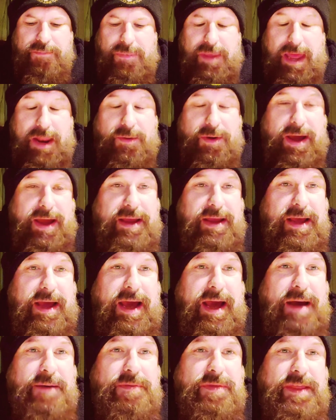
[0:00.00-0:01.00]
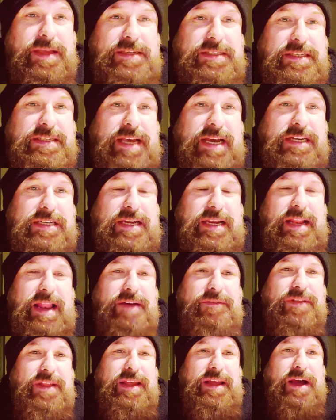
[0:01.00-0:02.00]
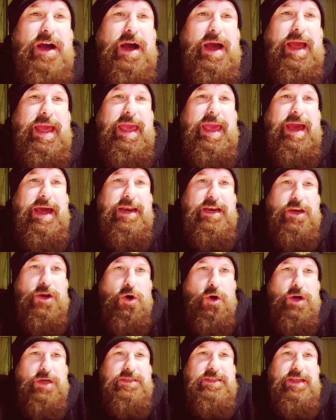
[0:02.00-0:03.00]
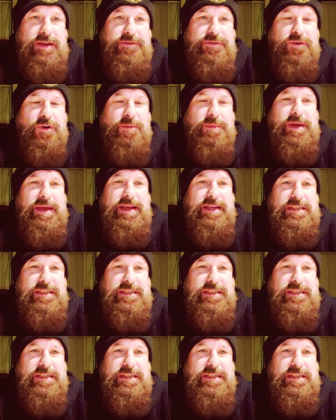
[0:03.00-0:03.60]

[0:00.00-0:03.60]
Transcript: anyway, this is actually levelling out nicely for me.